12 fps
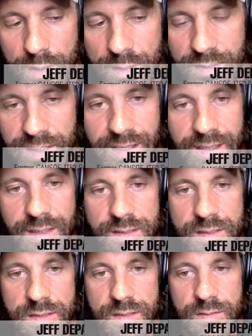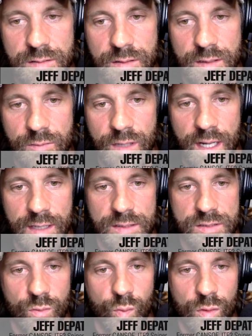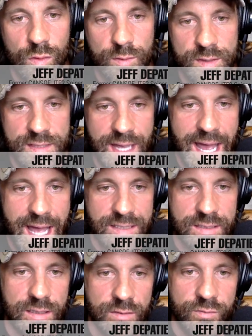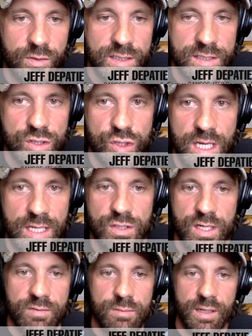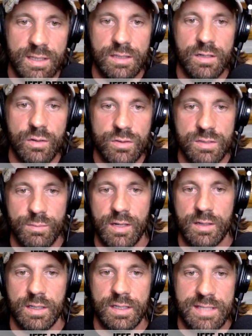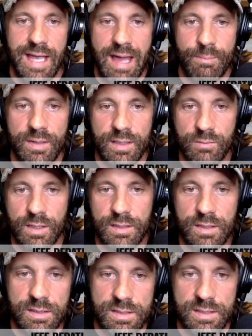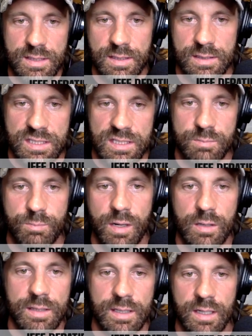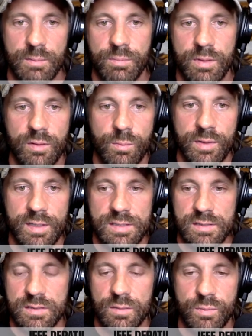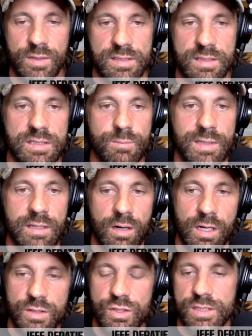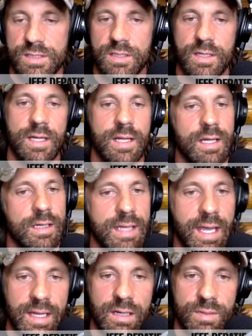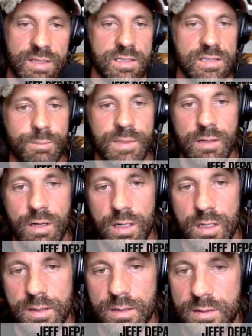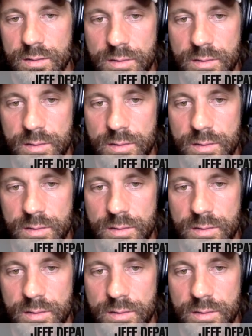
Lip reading: The thing is, Rad, is the world is asking for this change. Everybody knows about it. It's happening, right? You can see it sparking up little places, and it's beyond just cannabis. It's beyond